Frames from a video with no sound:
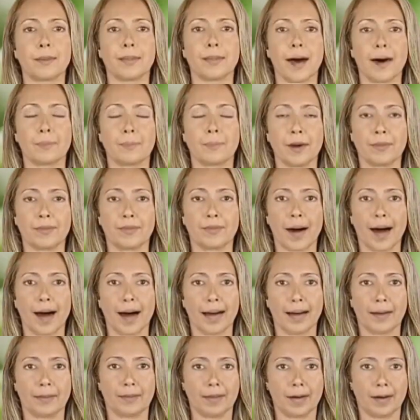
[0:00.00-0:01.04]
Number
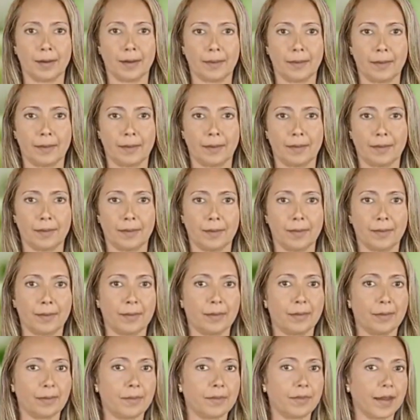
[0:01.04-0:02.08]
5.
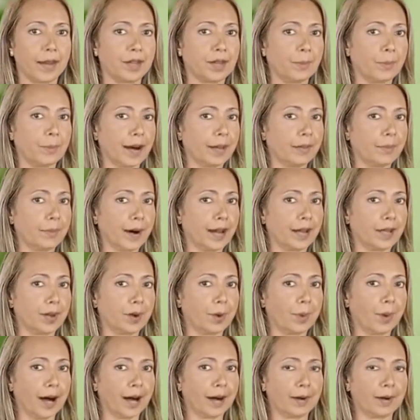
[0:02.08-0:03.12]
Vitamin
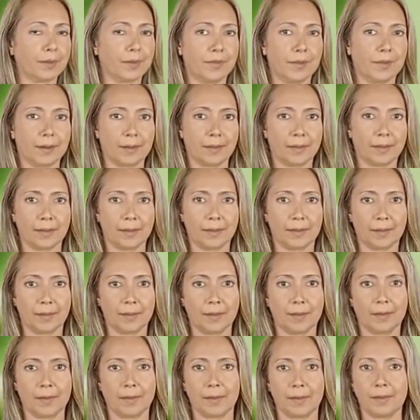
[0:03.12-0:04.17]
B12.
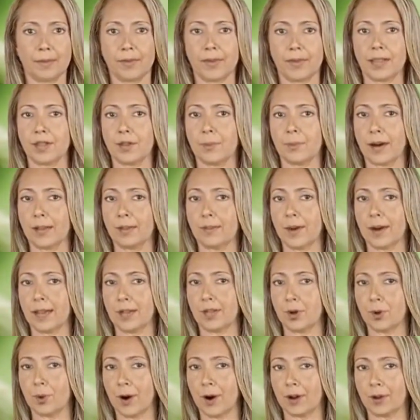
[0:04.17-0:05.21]
Vitamin
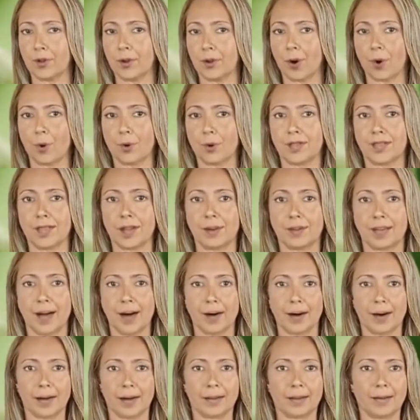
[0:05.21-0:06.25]
B12, also
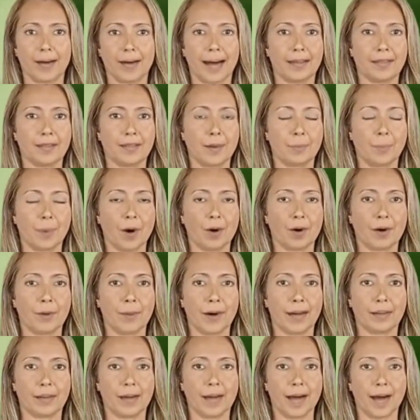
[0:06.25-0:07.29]
known as
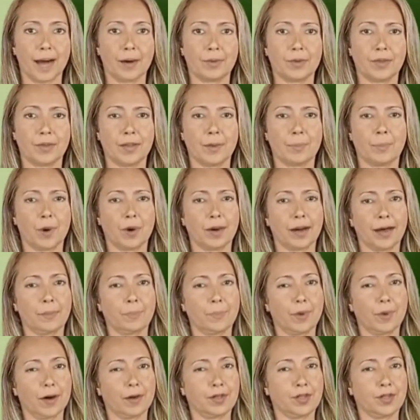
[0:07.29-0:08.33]
cobalamin, helps the
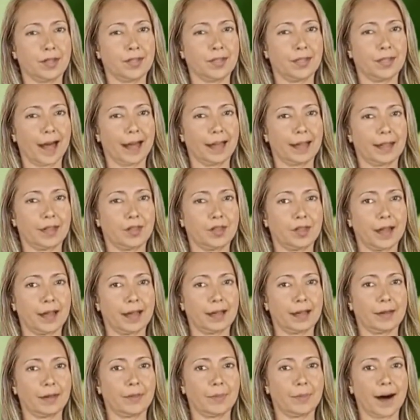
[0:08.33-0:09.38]
body produce energy